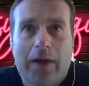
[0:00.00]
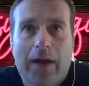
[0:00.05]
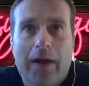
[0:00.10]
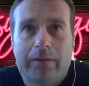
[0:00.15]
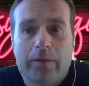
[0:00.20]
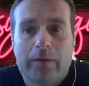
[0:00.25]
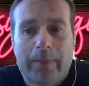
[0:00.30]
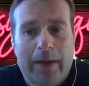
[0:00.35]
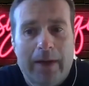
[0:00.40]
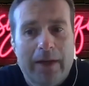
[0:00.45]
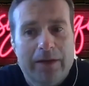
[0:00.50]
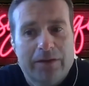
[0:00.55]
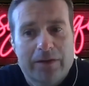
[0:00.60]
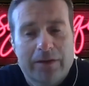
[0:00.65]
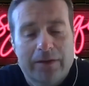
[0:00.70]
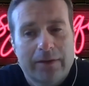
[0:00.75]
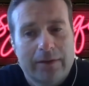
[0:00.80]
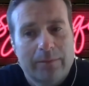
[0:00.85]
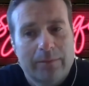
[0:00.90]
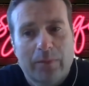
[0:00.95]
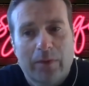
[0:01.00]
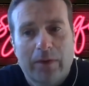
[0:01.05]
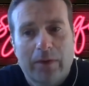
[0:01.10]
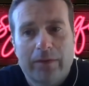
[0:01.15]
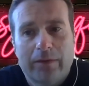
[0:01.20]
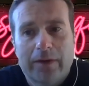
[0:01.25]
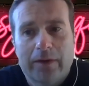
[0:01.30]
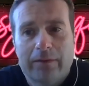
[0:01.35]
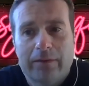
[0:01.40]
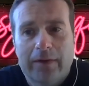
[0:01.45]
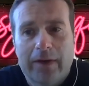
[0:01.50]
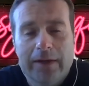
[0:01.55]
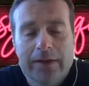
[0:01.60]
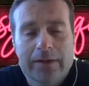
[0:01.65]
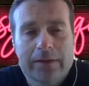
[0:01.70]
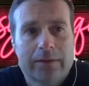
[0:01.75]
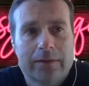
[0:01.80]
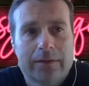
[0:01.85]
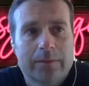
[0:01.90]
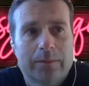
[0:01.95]
have a pension and provident
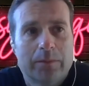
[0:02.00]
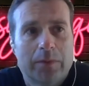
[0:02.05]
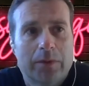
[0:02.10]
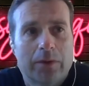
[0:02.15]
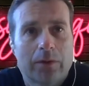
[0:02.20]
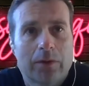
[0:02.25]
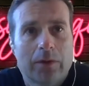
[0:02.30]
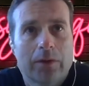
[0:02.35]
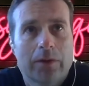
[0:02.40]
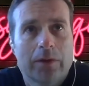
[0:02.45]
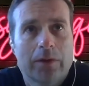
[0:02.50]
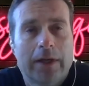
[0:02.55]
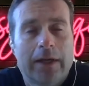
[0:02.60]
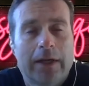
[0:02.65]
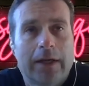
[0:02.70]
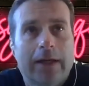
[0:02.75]
fund, Bonolo,